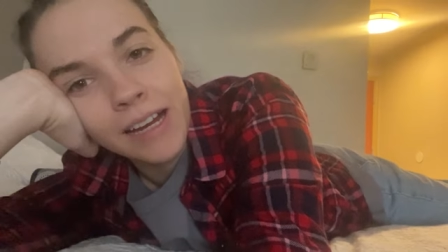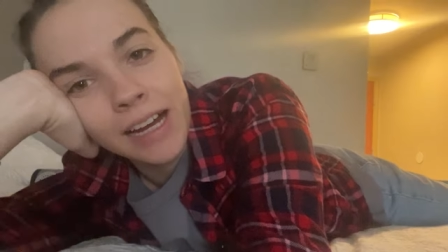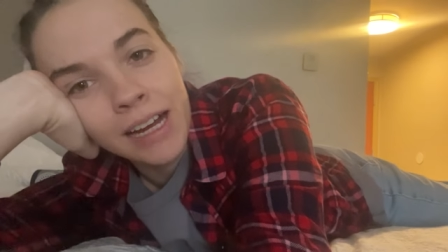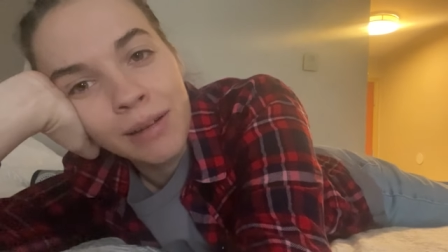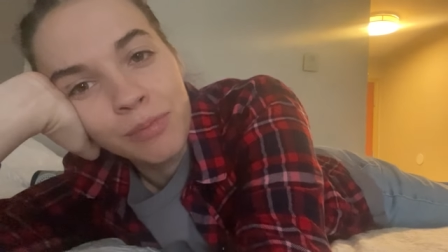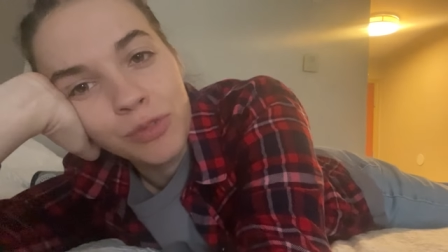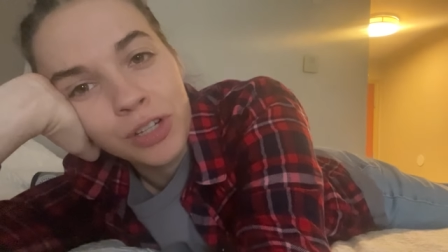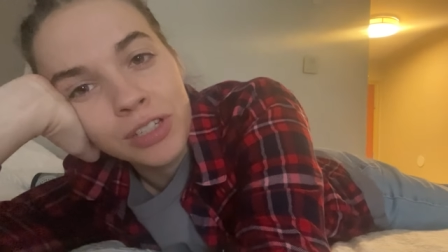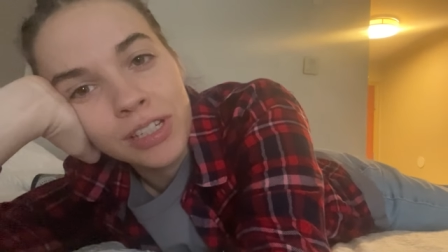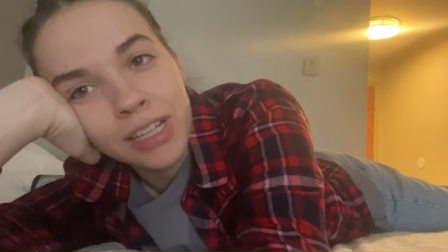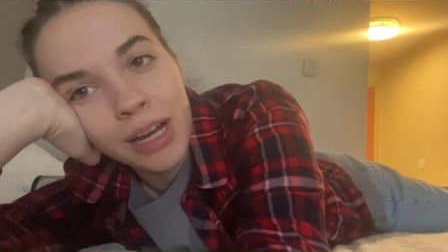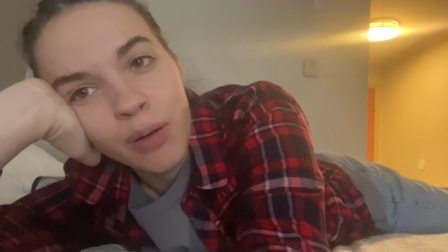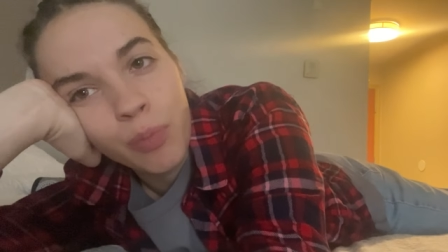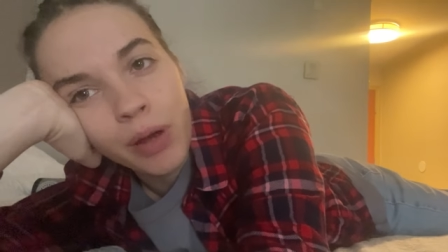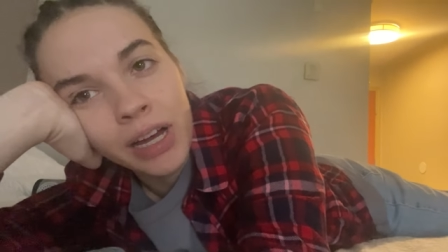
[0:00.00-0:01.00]
I'm dressing
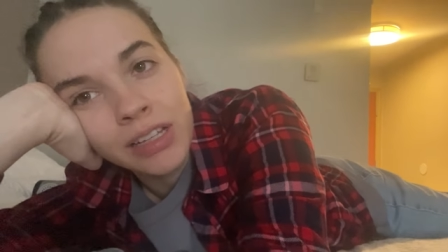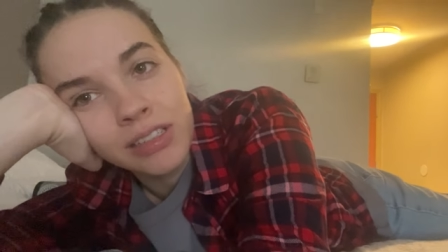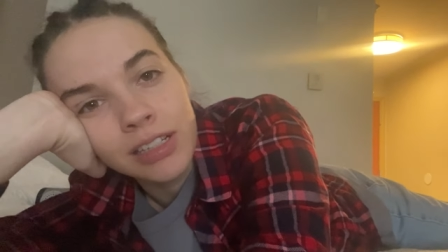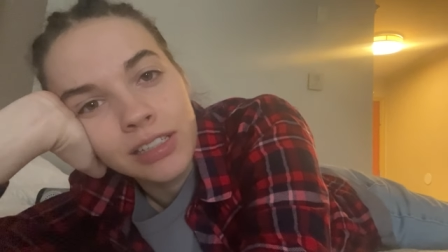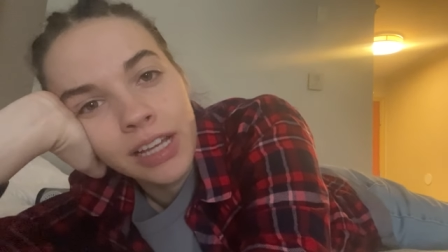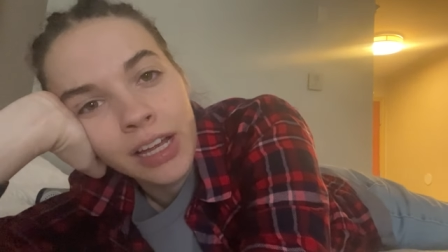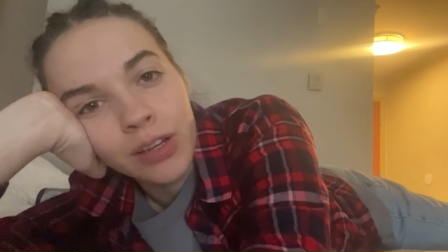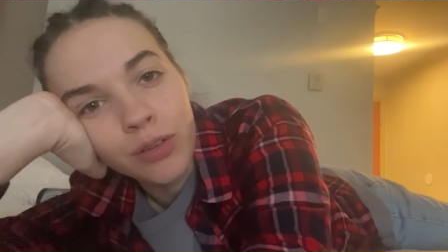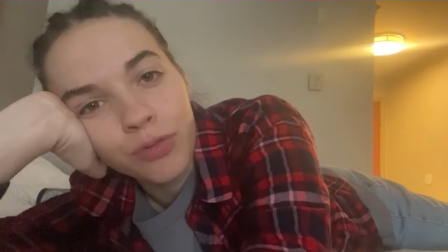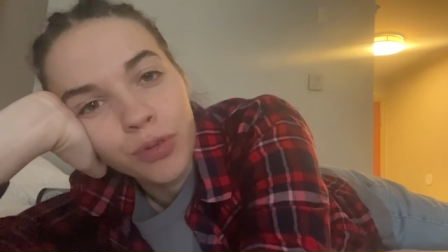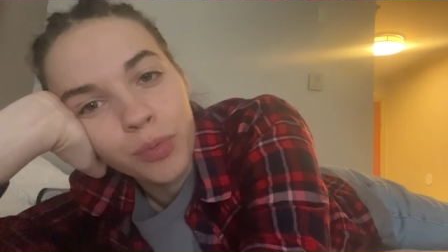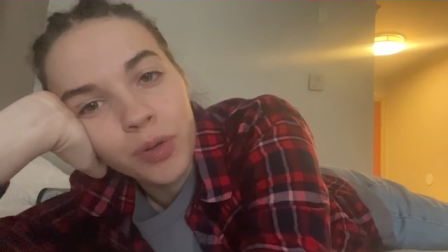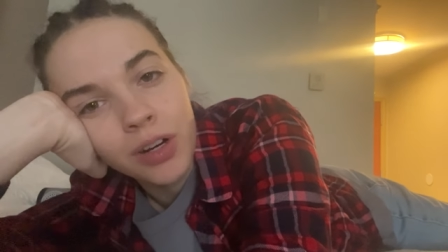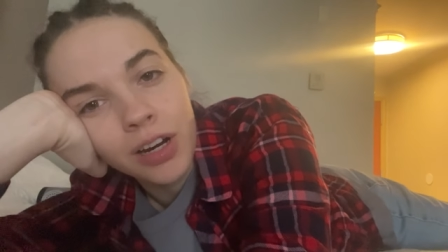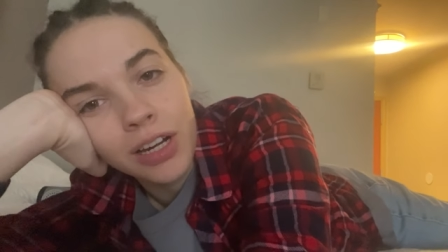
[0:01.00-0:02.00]
up as Daniel
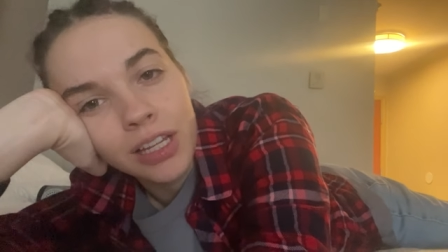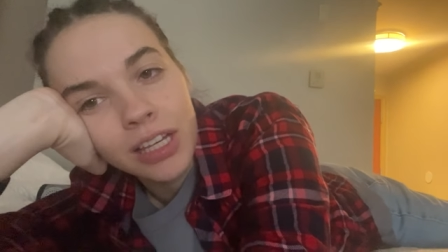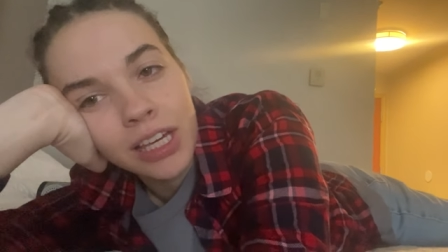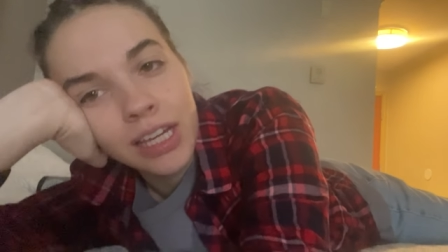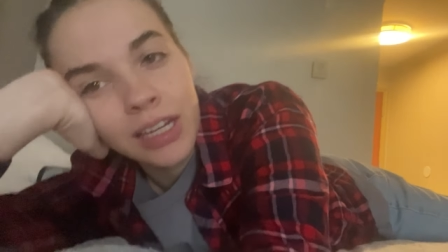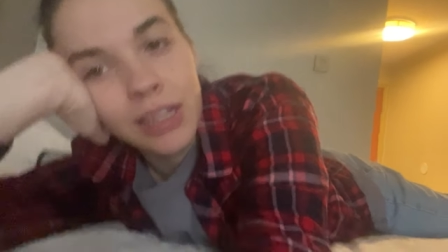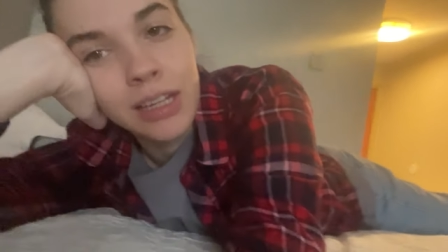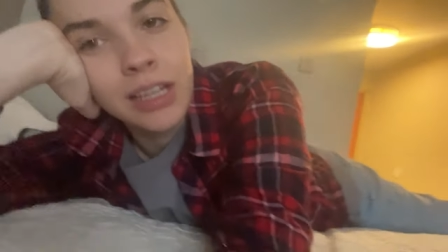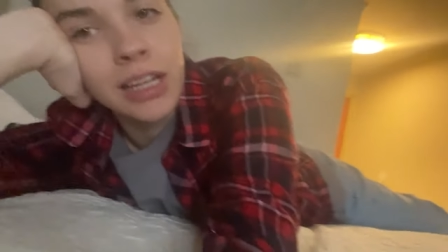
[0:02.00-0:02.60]
from Karate Kid.